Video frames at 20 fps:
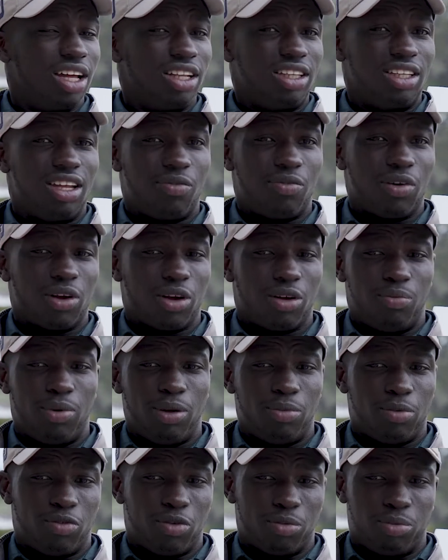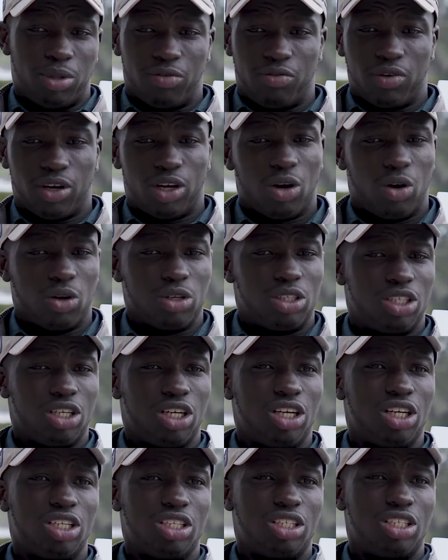different people from different
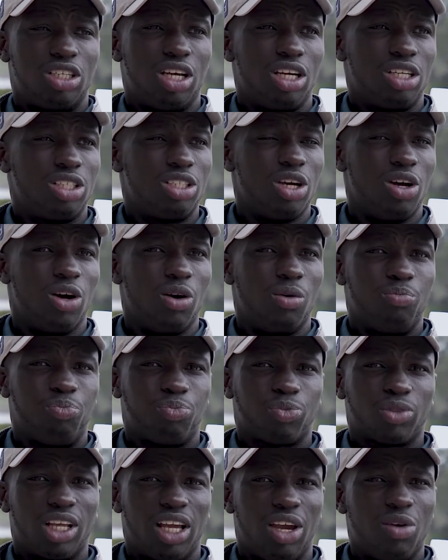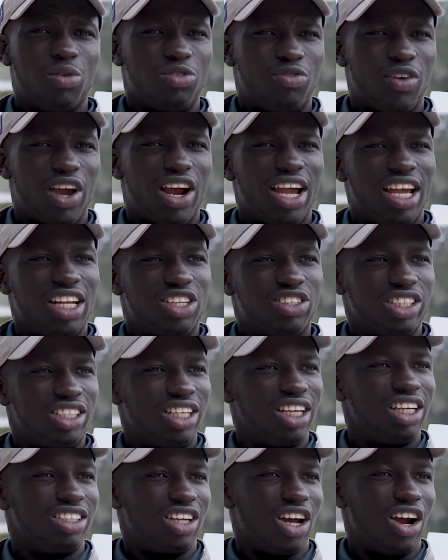cultures. So it was very
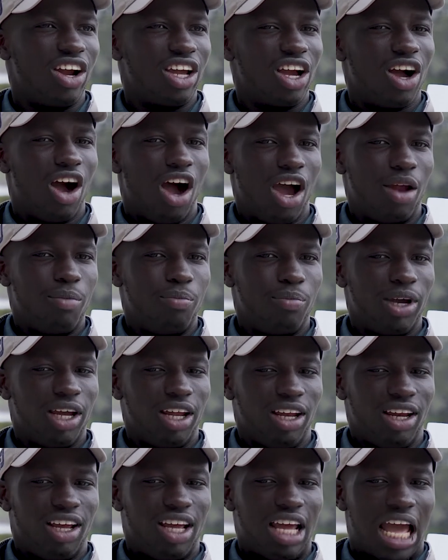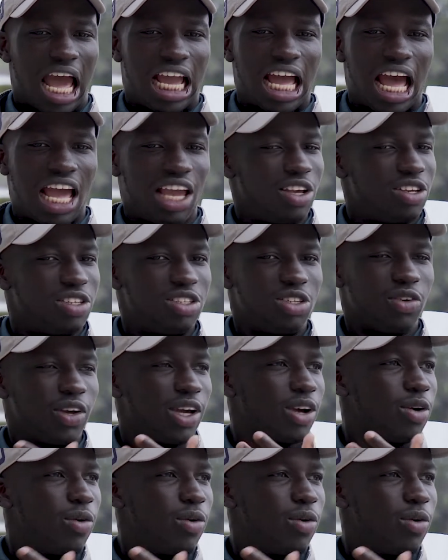interesting starting on, but I got used to it